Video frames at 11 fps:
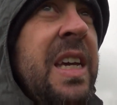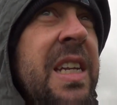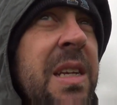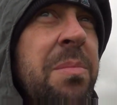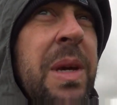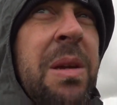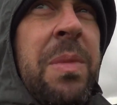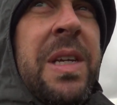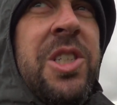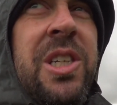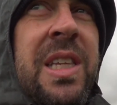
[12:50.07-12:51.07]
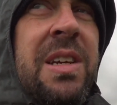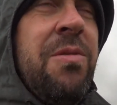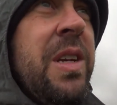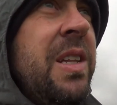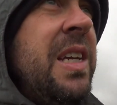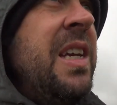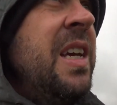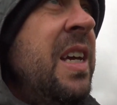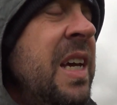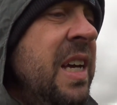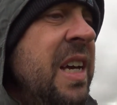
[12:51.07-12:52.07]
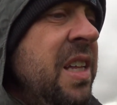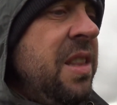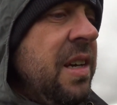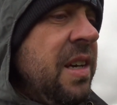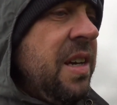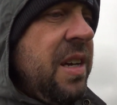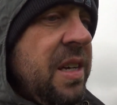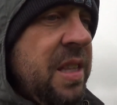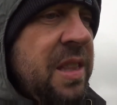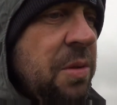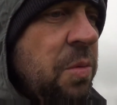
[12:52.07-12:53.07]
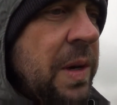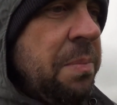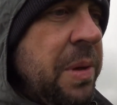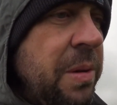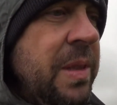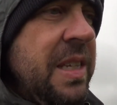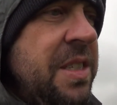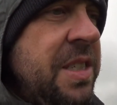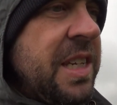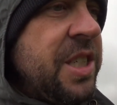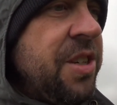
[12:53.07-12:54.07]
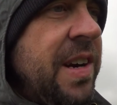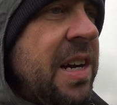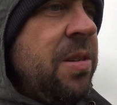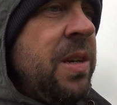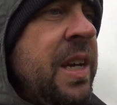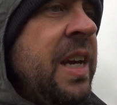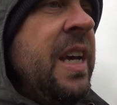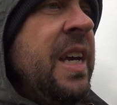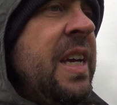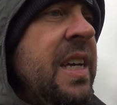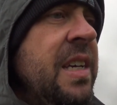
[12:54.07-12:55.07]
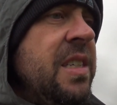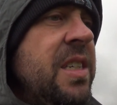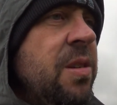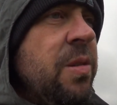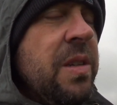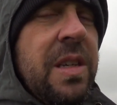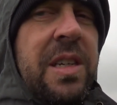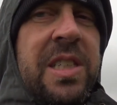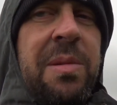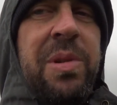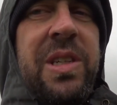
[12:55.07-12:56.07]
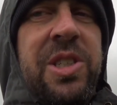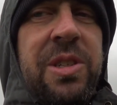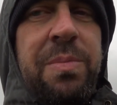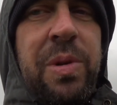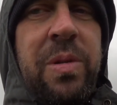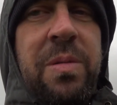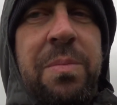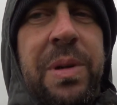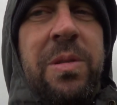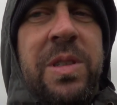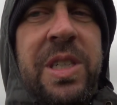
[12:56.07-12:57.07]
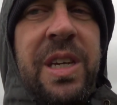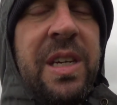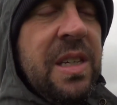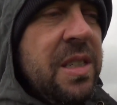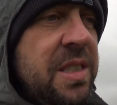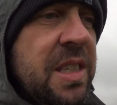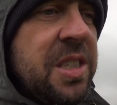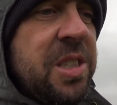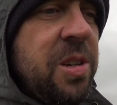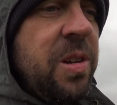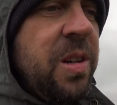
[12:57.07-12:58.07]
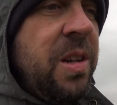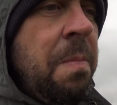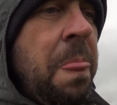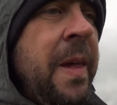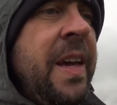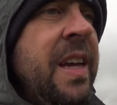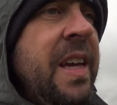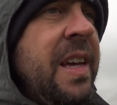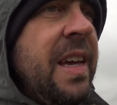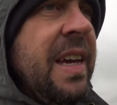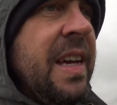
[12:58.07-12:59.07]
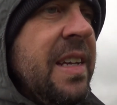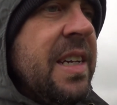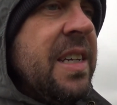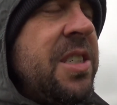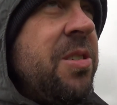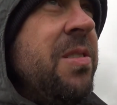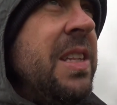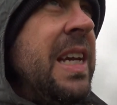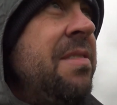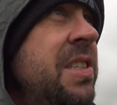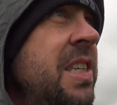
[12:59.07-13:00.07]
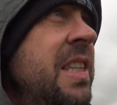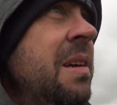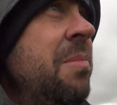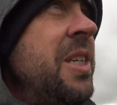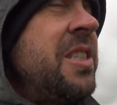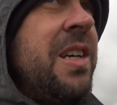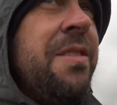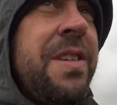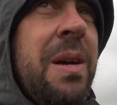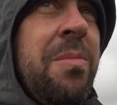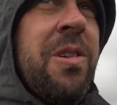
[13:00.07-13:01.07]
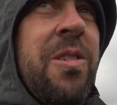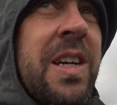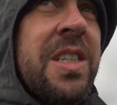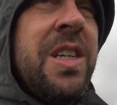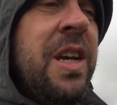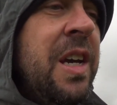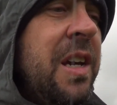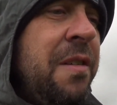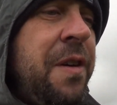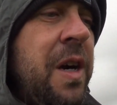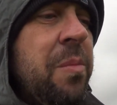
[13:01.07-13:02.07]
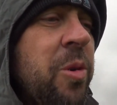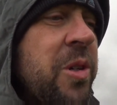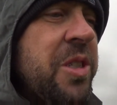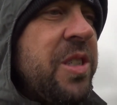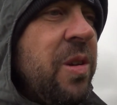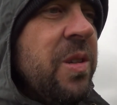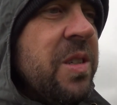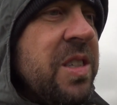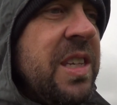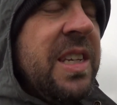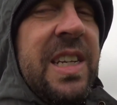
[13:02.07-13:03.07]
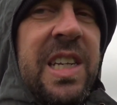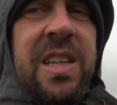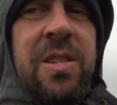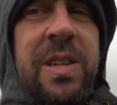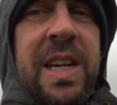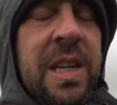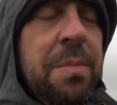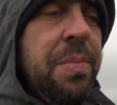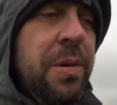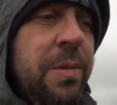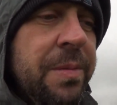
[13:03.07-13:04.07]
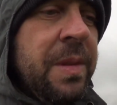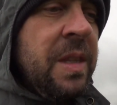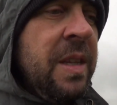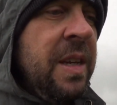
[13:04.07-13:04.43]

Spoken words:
He did make mention that really the one bone that sticks around is, or assemblage of bones, is the skull. And certainly I've seen that myself, come across far more skulls than any other kind of bone.